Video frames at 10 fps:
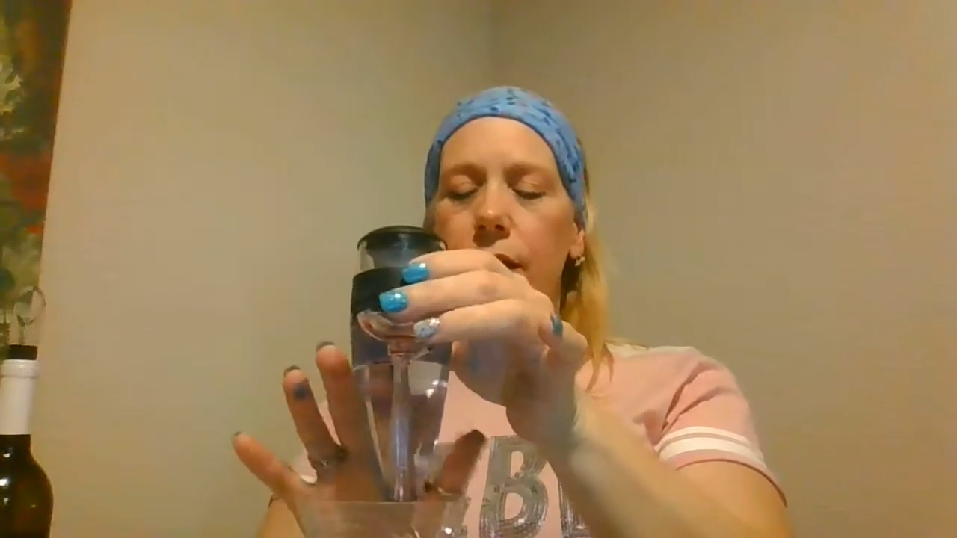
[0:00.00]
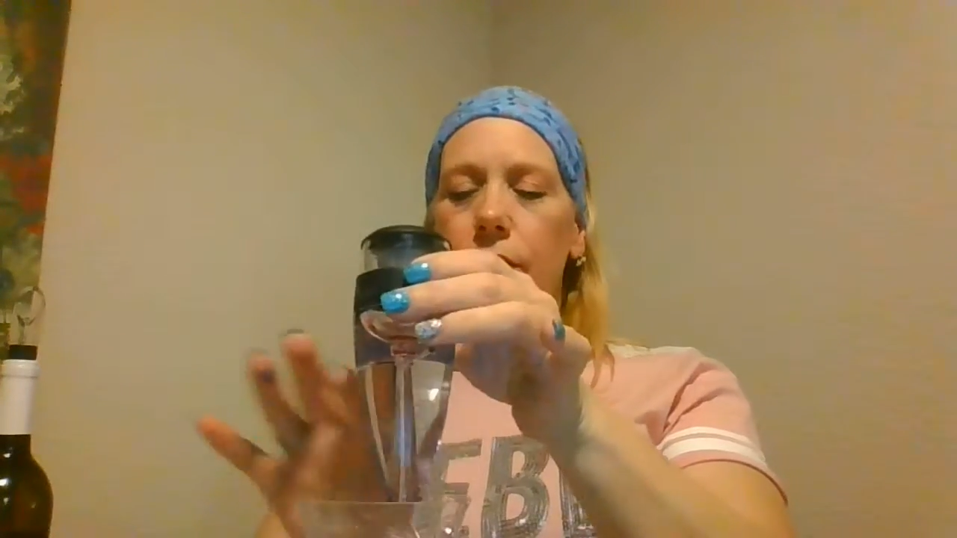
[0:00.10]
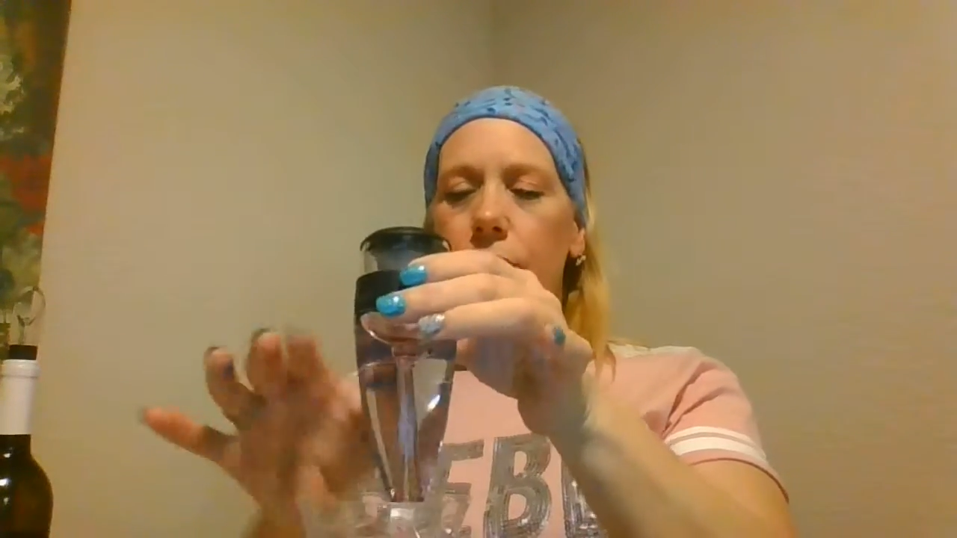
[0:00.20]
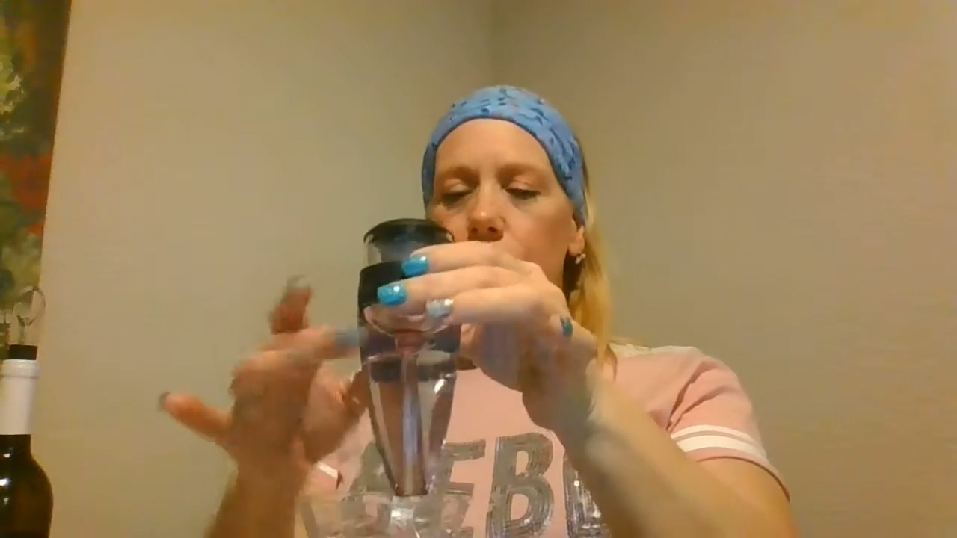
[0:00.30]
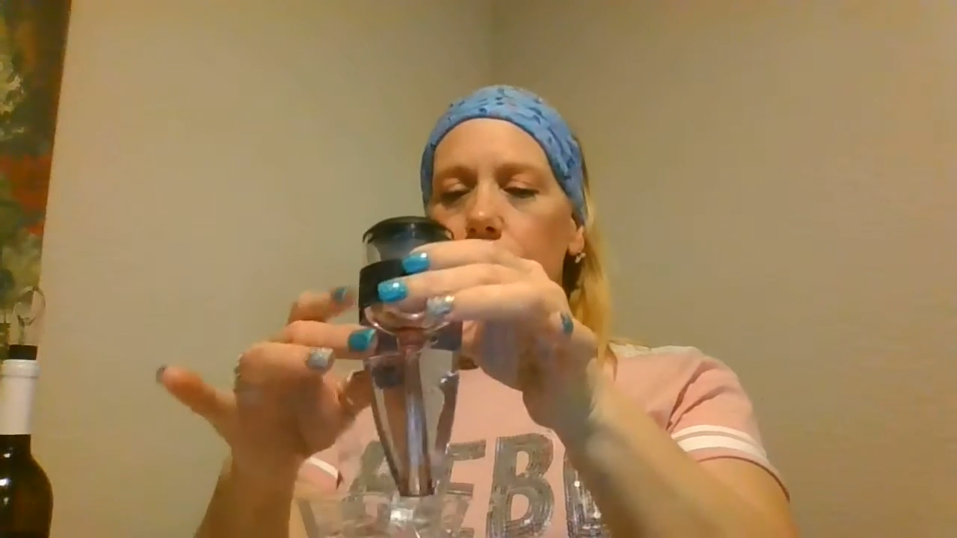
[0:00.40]

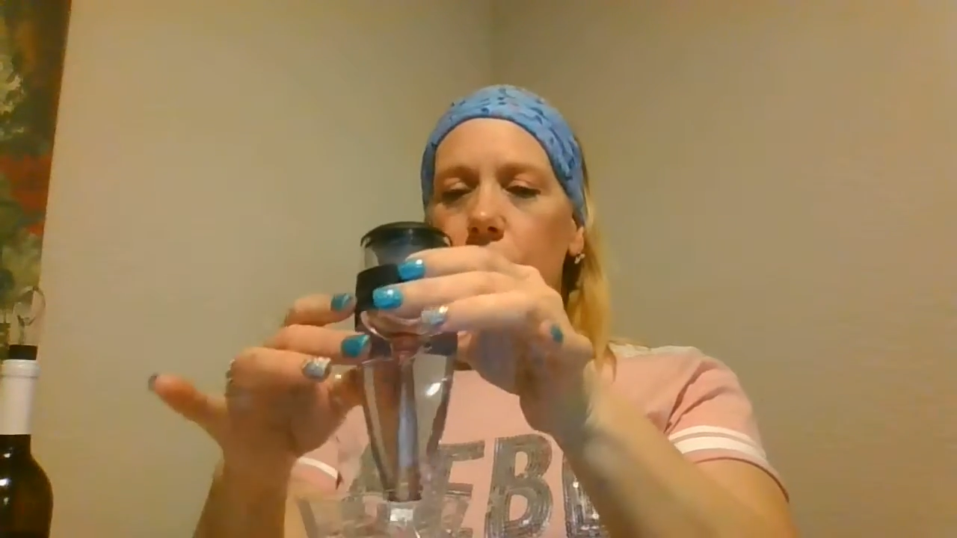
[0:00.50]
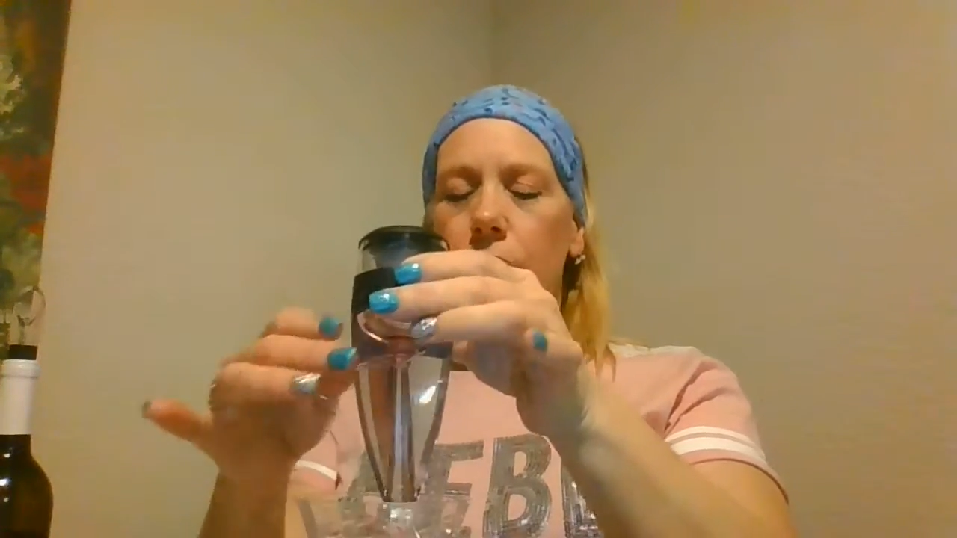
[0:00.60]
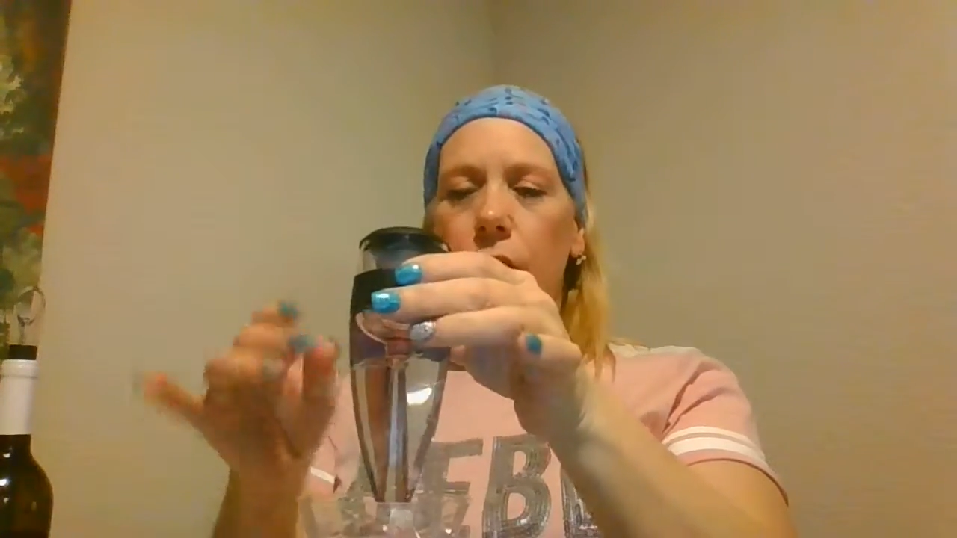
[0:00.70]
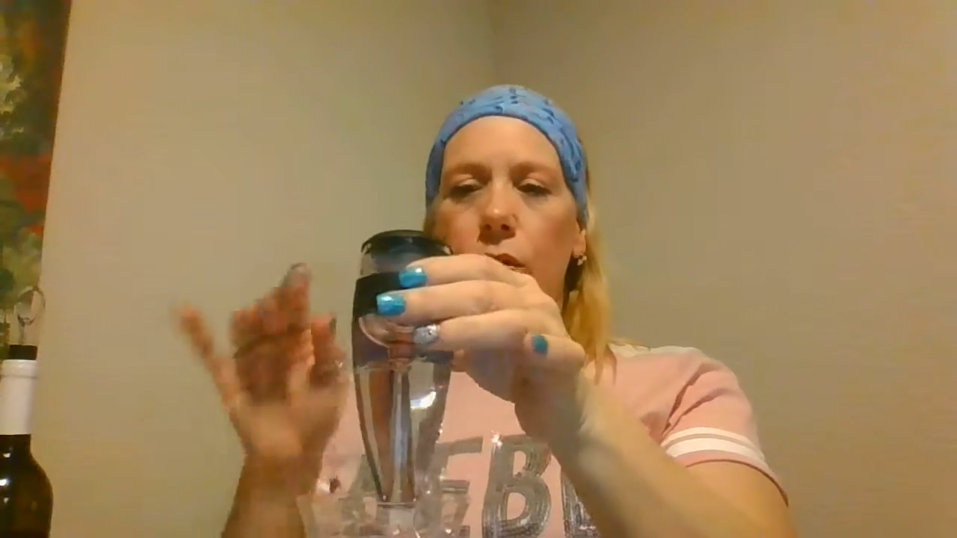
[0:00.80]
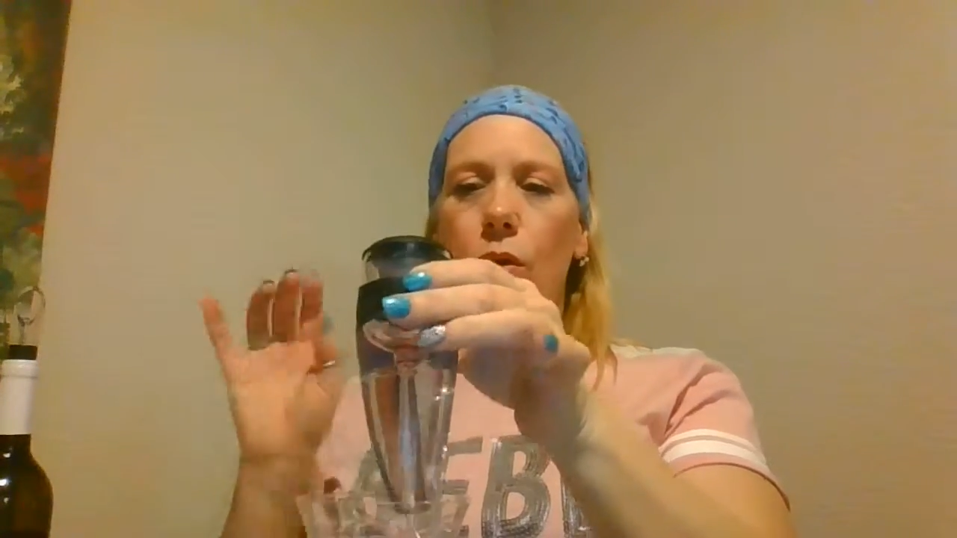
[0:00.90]
the little